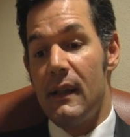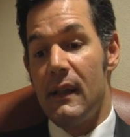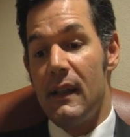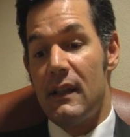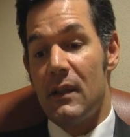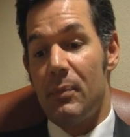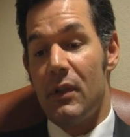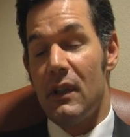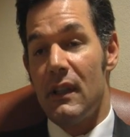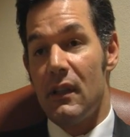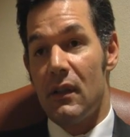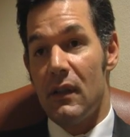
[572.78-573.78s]
it's a
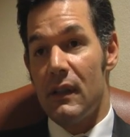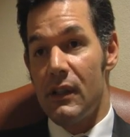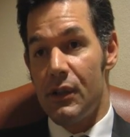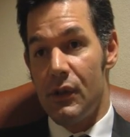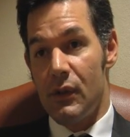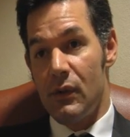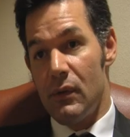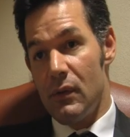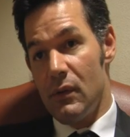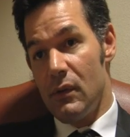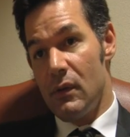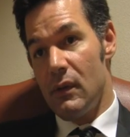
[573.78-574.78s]
political issue
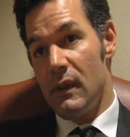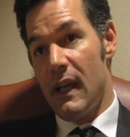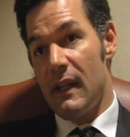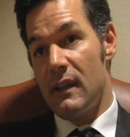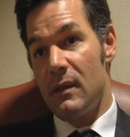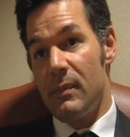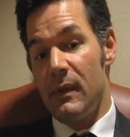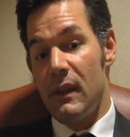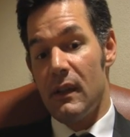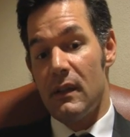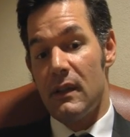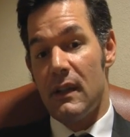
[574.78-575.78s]
that is
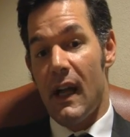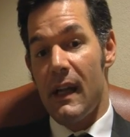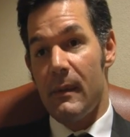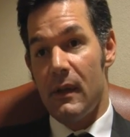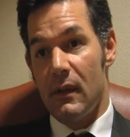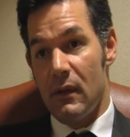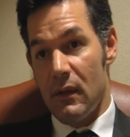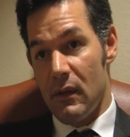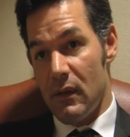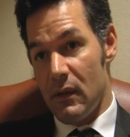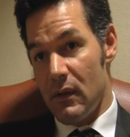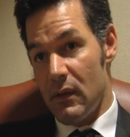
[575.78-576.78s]
being stymied.
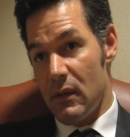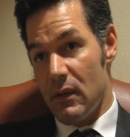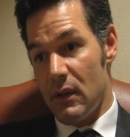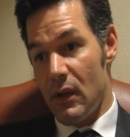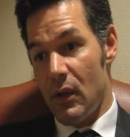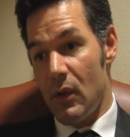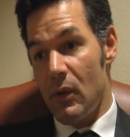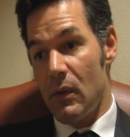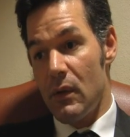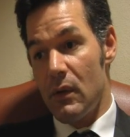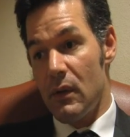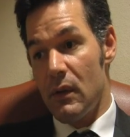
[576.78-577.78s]
So
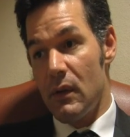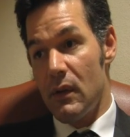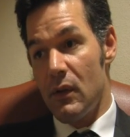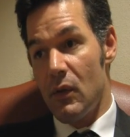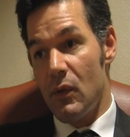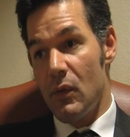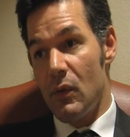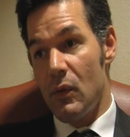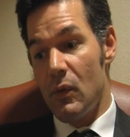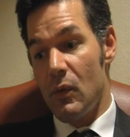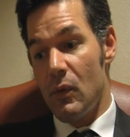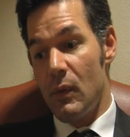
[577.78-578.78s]

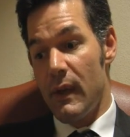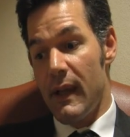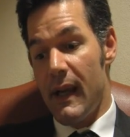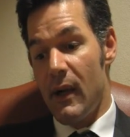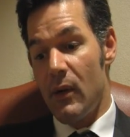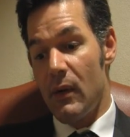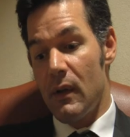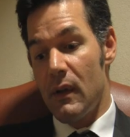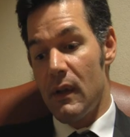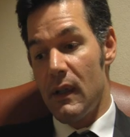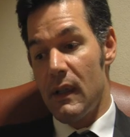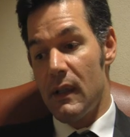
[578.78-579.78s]
without
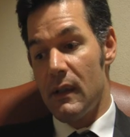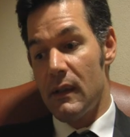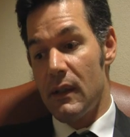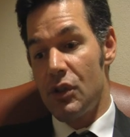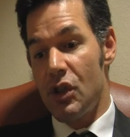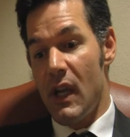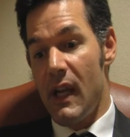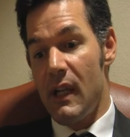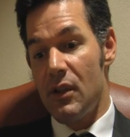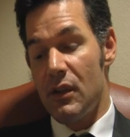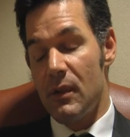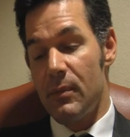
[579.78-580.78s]
a
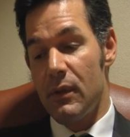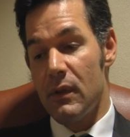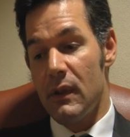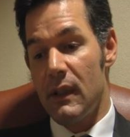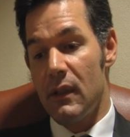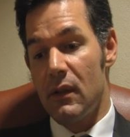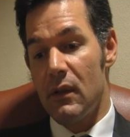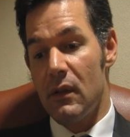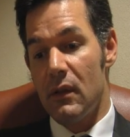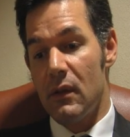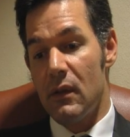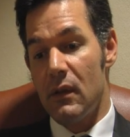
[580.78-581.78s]
change in the
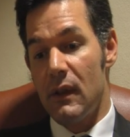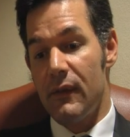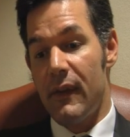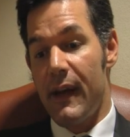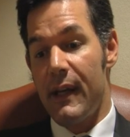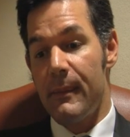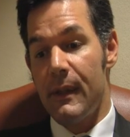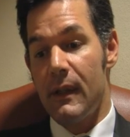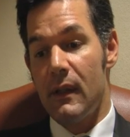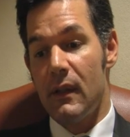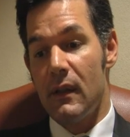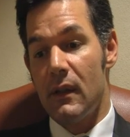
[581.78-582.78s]
political
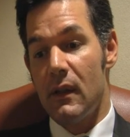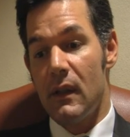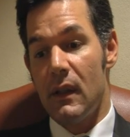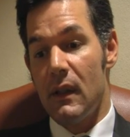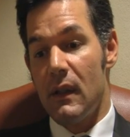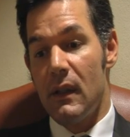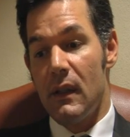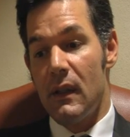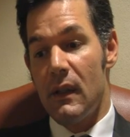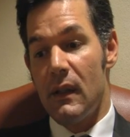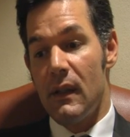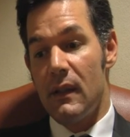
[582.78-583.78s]
environment,
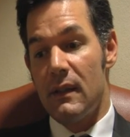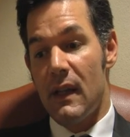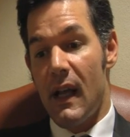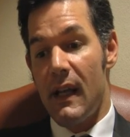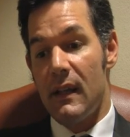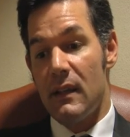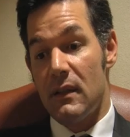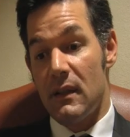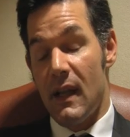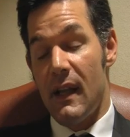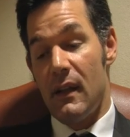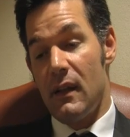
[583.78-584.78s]
science
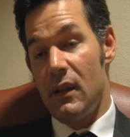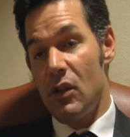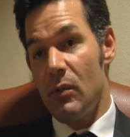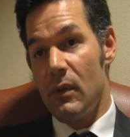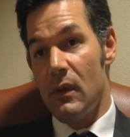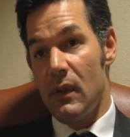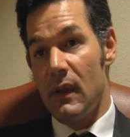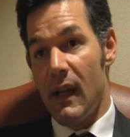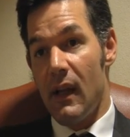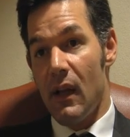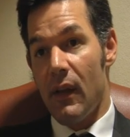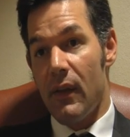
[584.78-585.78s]
and the human
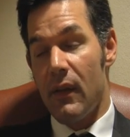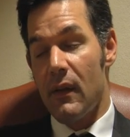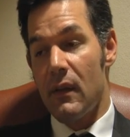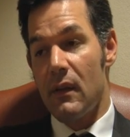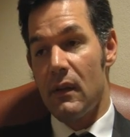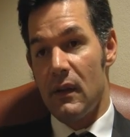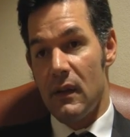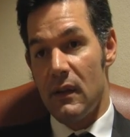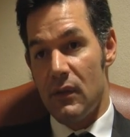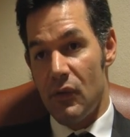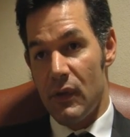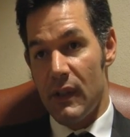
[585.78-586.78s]
health
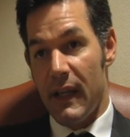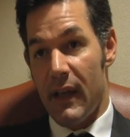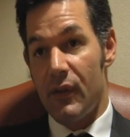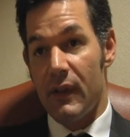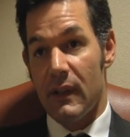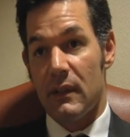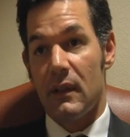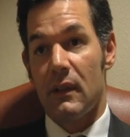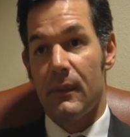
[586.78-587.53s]
is really at risk.